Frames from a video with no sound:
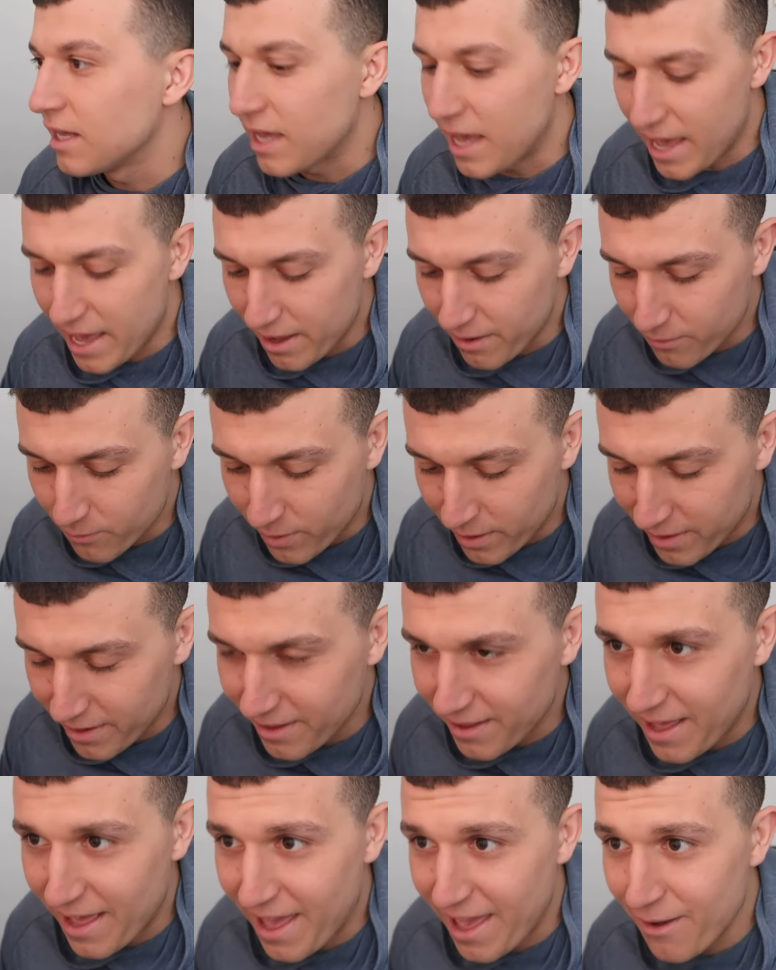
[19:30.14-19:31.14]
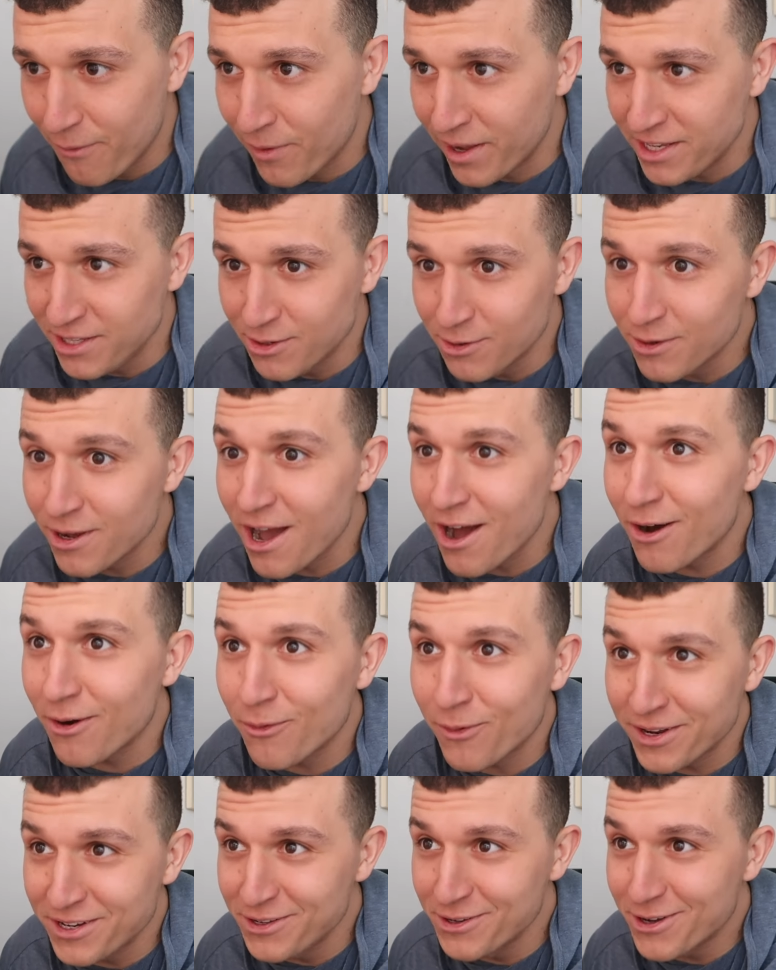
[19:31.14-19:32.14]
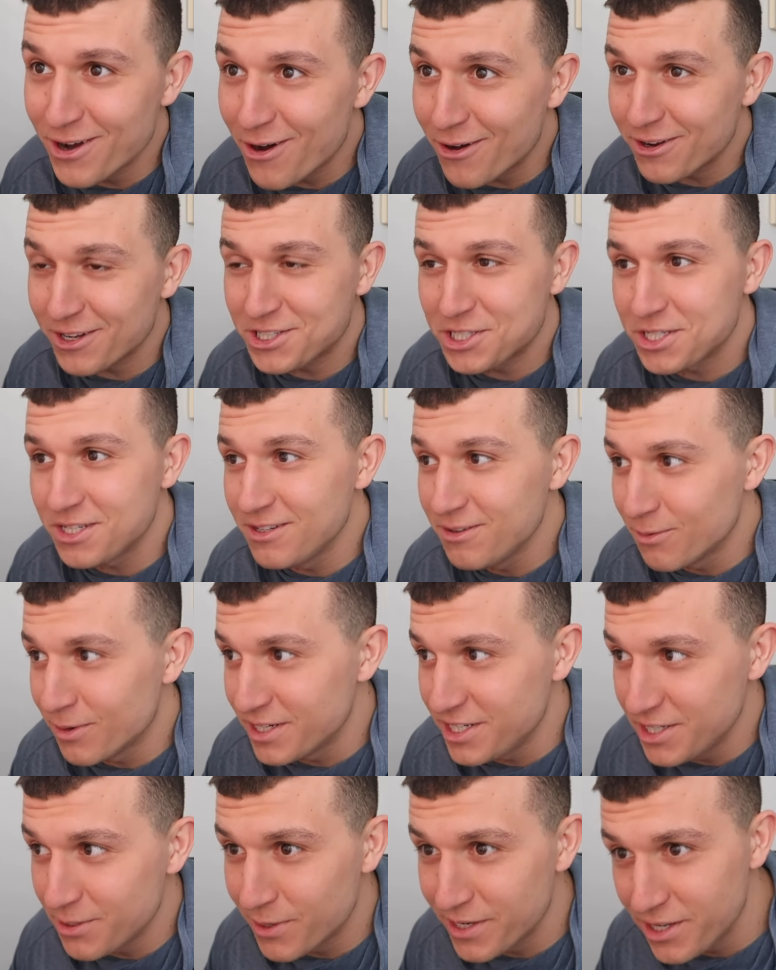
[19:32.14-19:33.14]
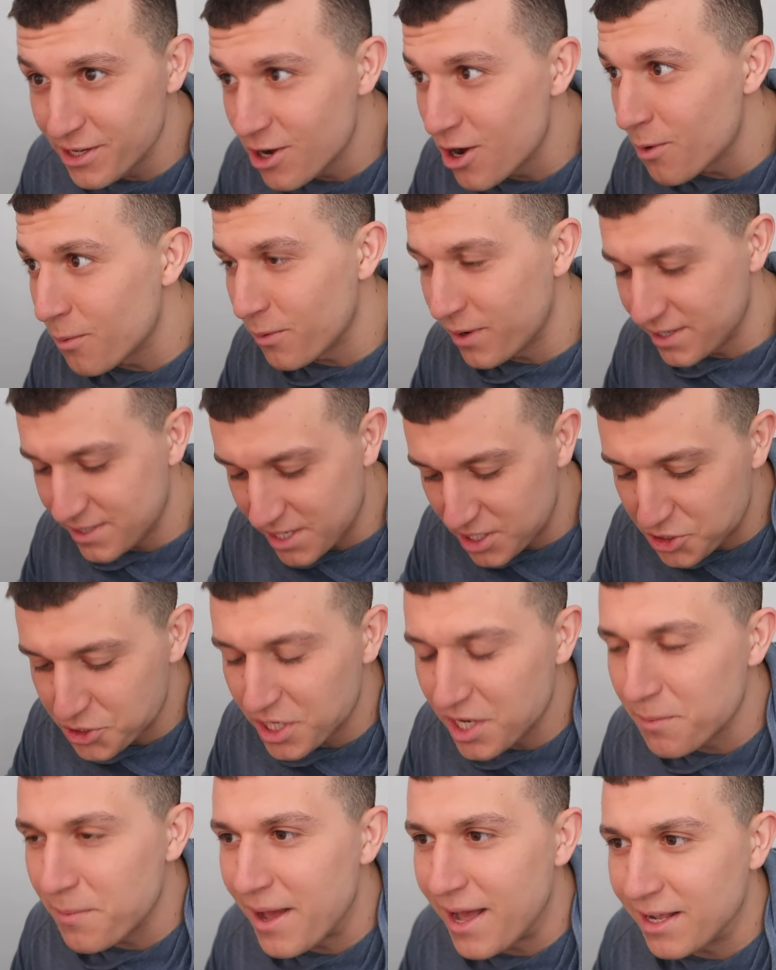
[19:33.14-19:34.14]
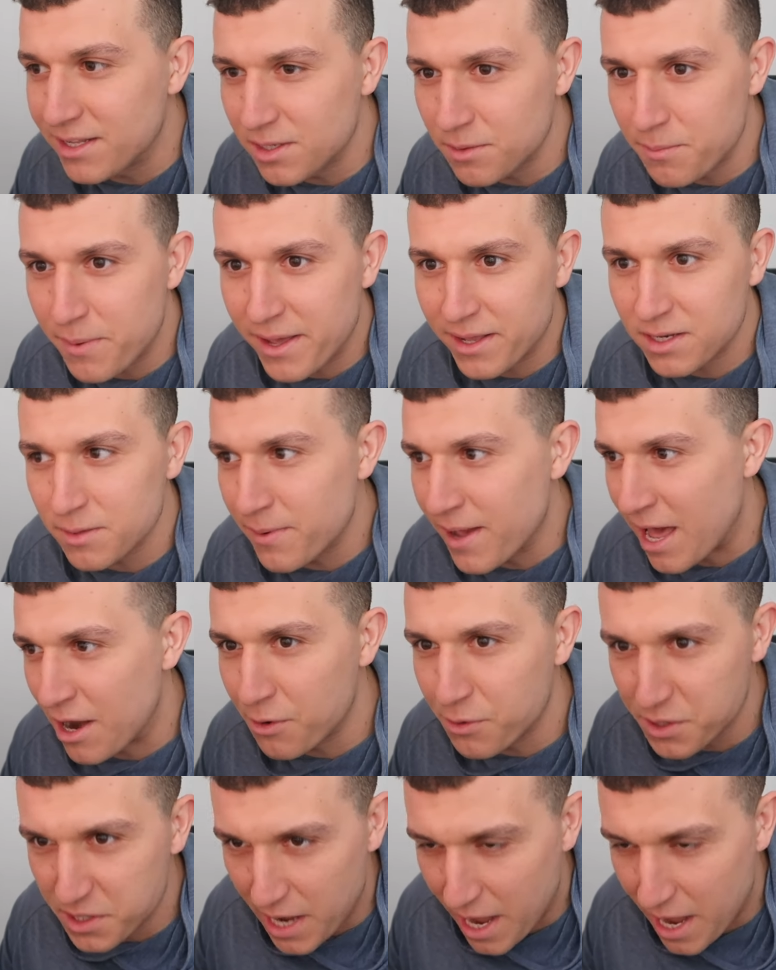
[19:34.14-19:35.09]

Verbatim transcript: Hey, what, hey, when you go, when you go to, when you, when you go, what is it, Trinidad to, to I don't,